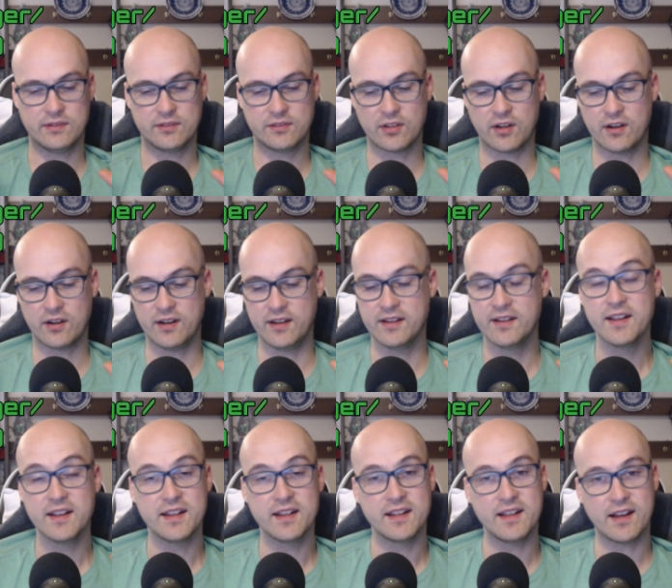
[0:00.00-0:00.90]
sorry,
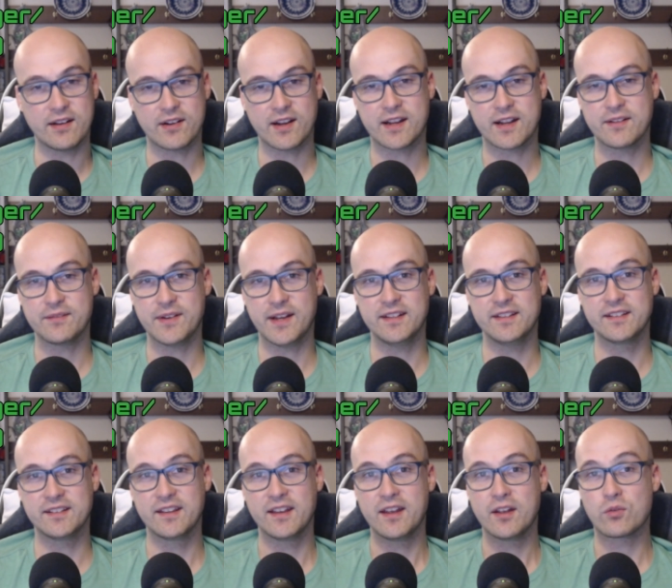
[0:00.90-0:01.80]
not
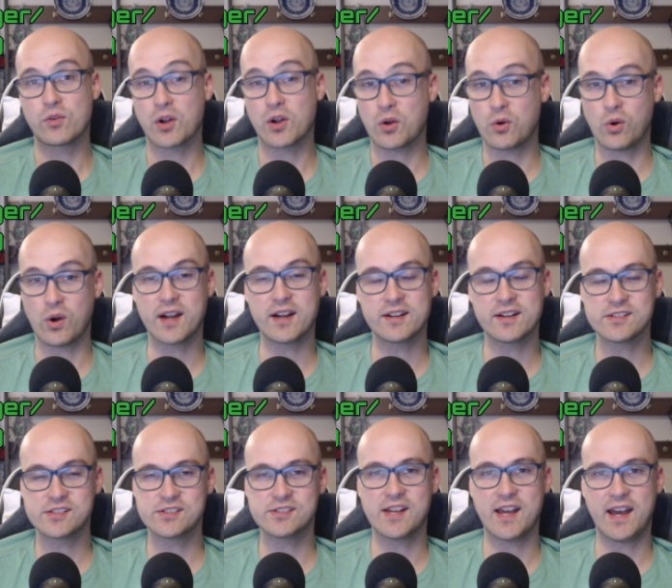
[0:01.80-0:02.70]
recommends,
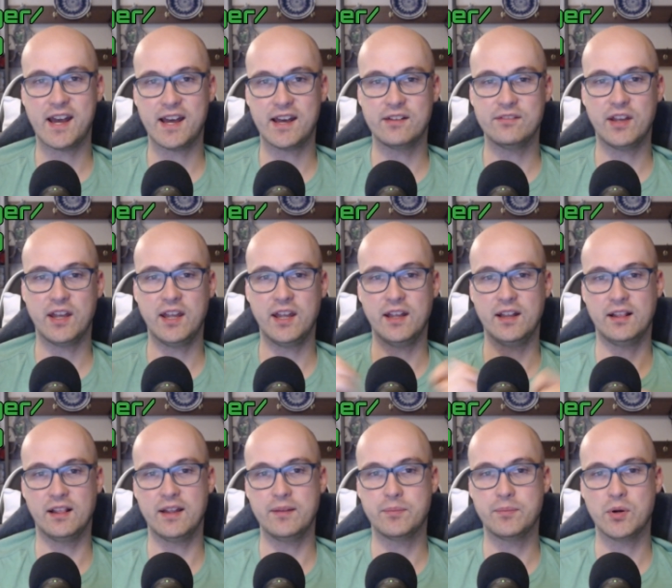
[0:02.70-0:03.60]
requires you to have a
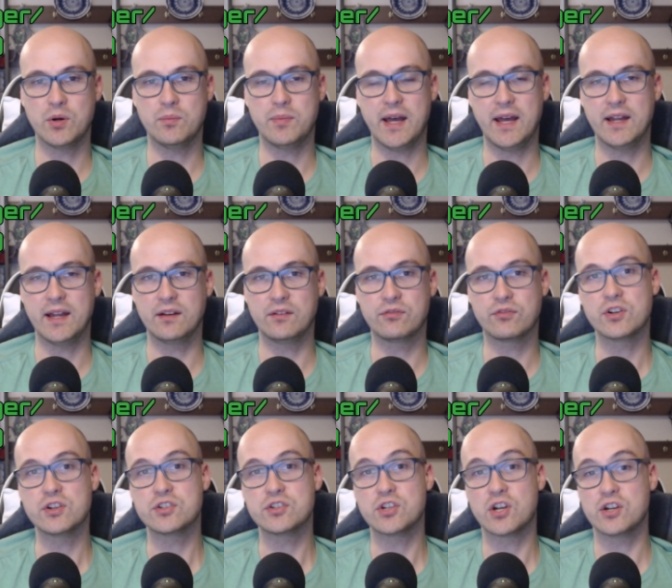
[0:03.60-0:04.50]
lipo bag
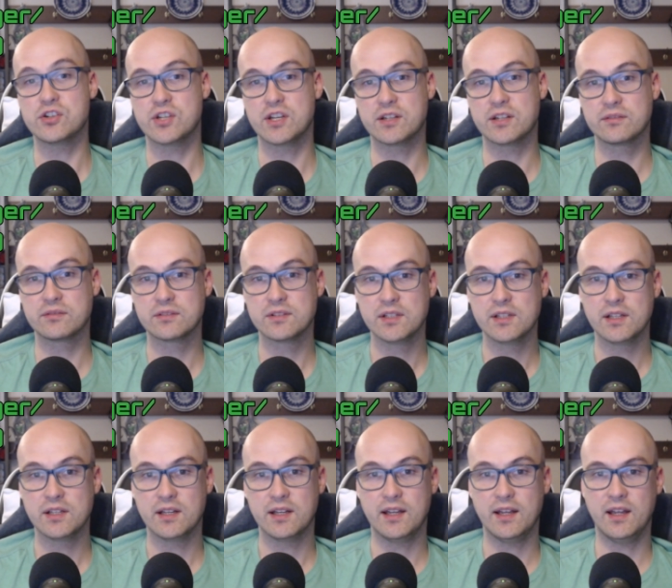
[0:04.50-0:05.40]
for charging.
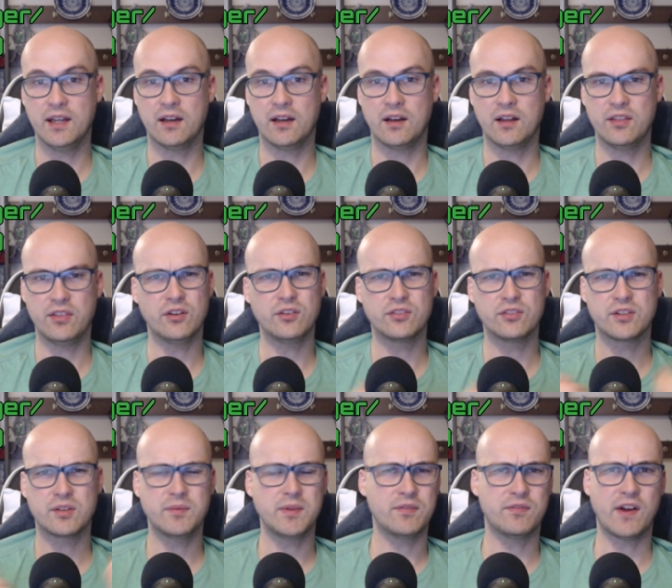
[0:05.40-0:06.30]
Uh, those
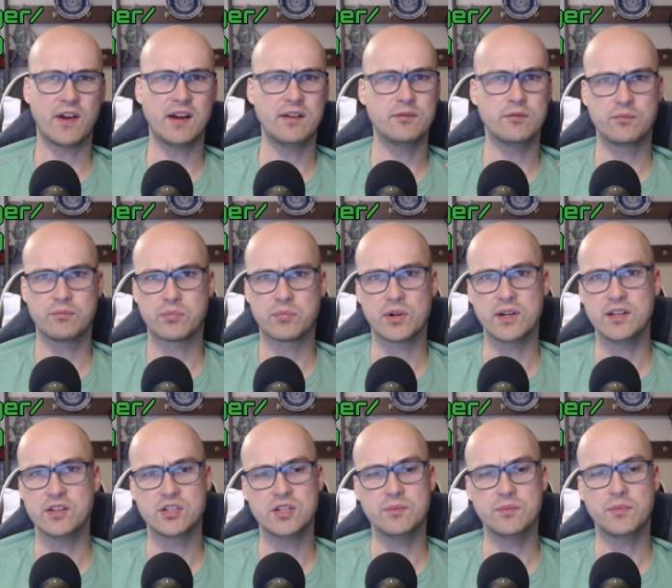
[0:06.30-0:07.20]
can be found
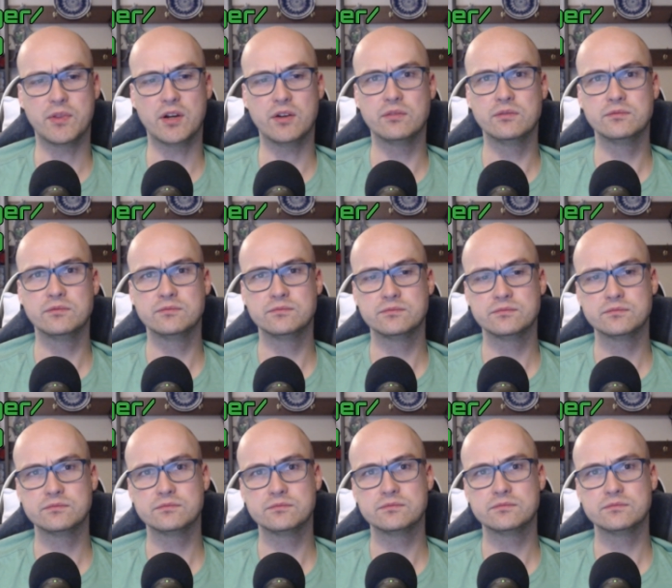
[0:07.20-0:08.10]
pretty cheap though.
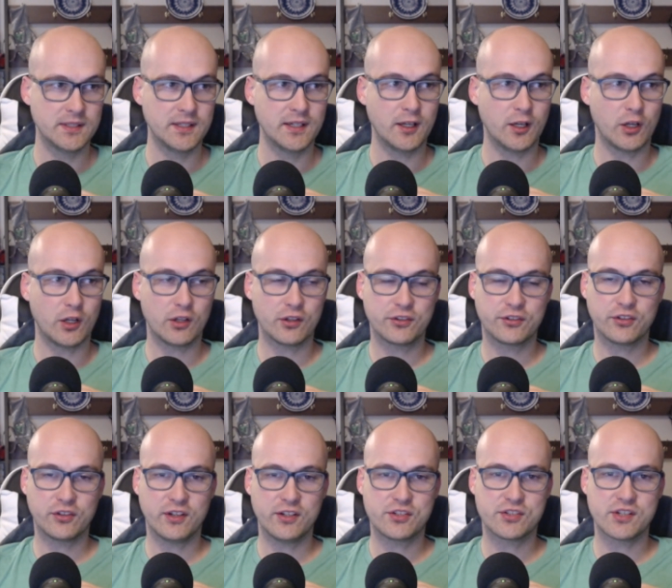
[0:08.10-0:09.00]

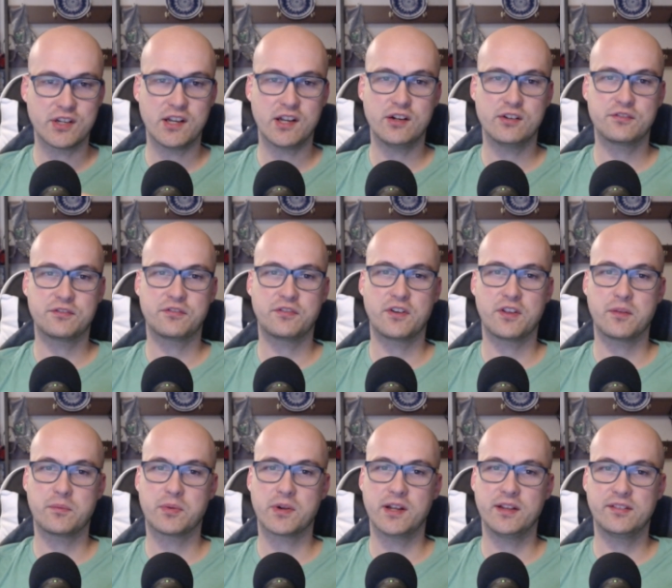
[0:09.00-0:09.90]
Also, I should note for
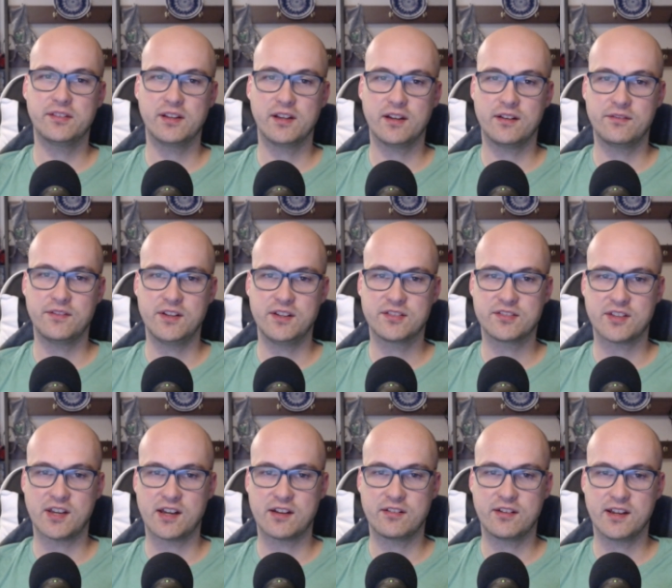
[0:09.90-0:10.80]
the pricing of the
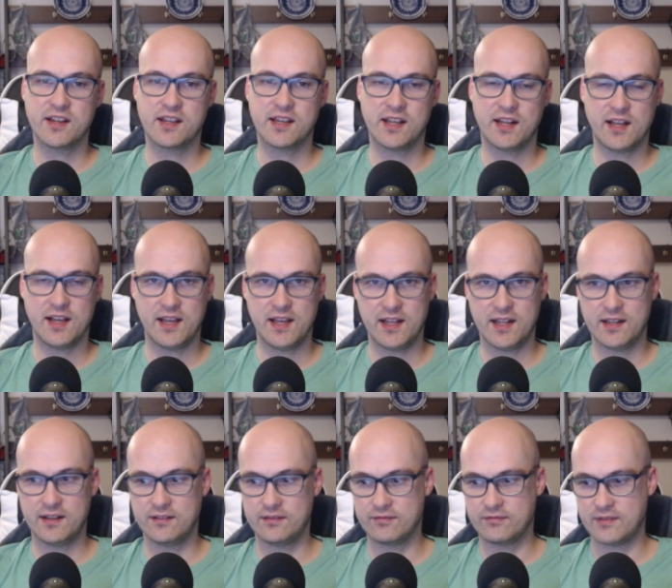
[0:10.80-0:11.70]
soldering kit
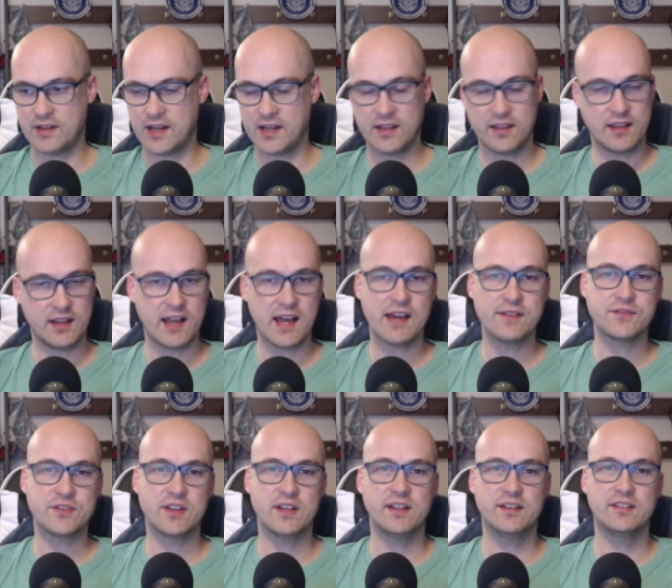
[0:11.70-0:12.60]
and anything
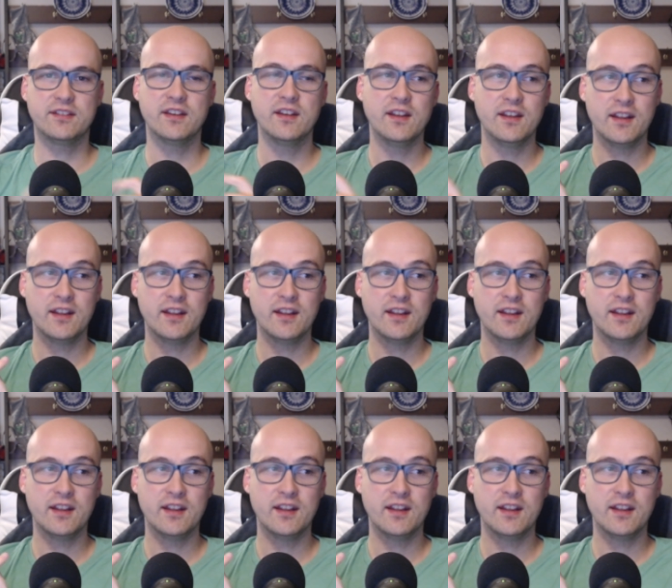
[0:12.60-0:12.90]
after this,